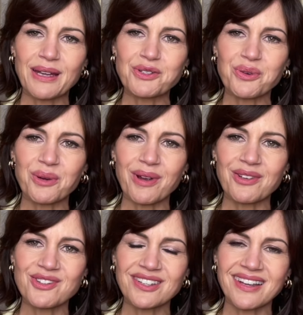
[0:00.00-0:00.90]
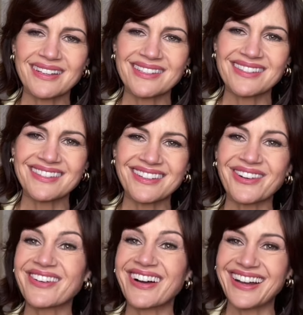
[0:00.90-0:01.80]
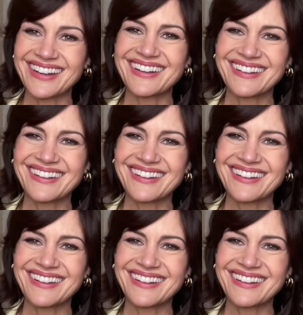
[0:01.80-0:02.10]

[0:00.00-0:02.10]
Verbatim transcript: mentor, whether she likes it or not